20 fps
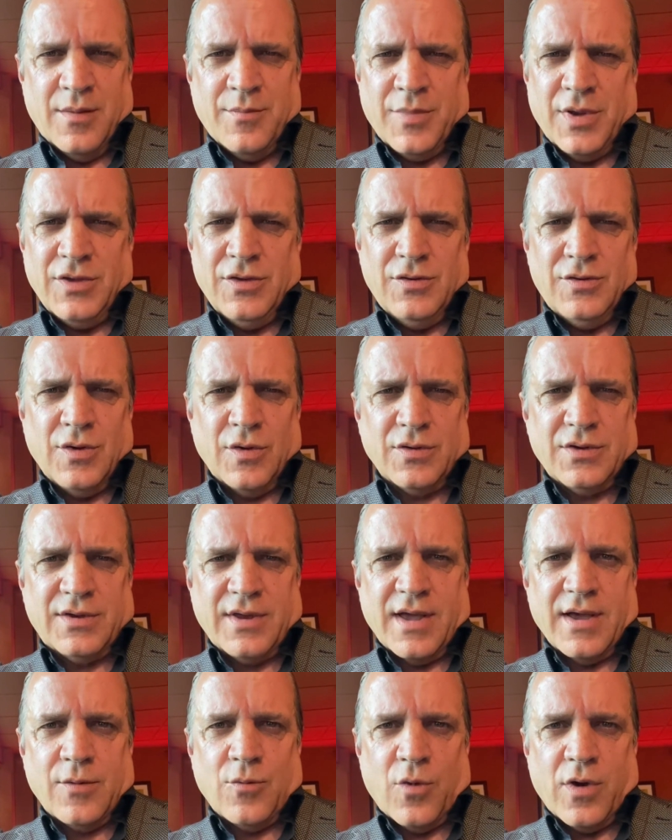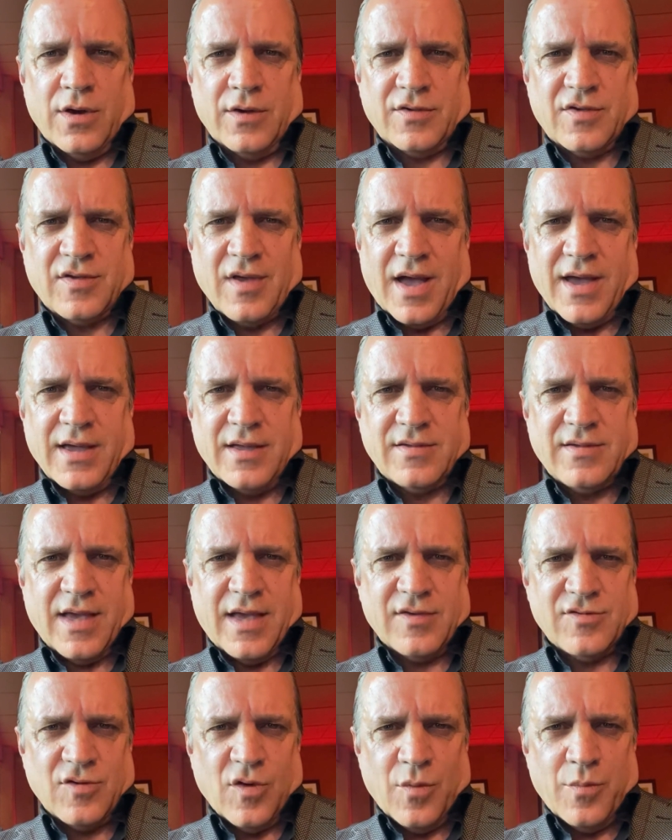But you know damn well science
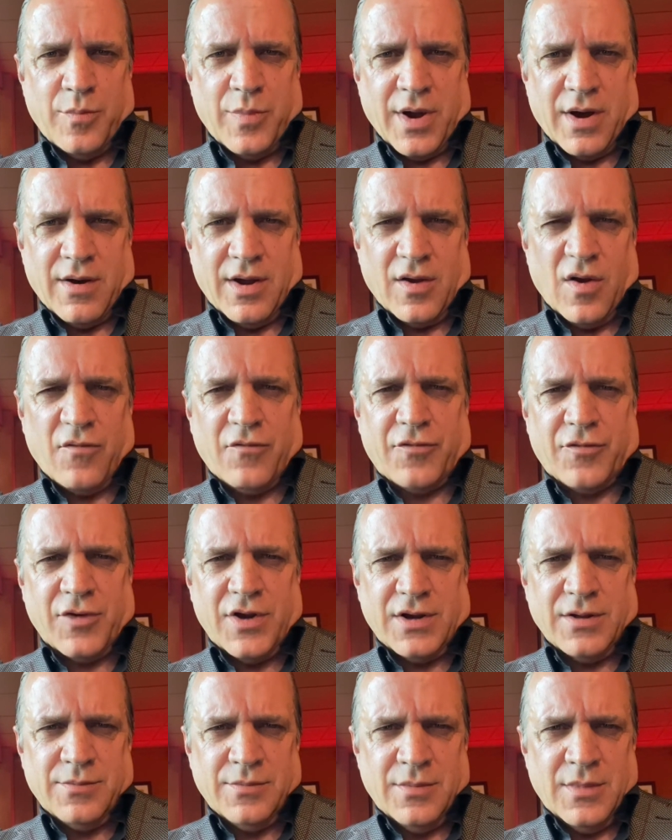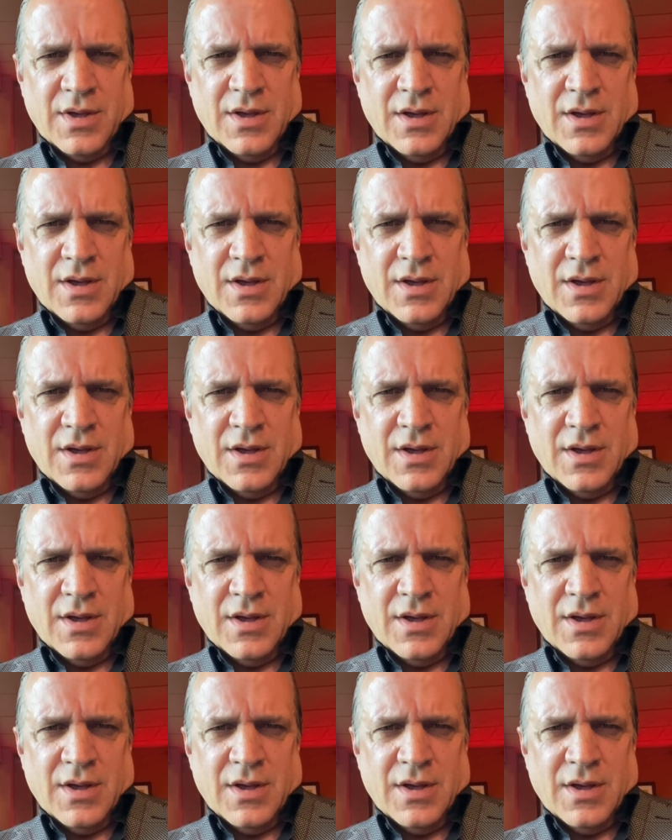has no bearing on freedom.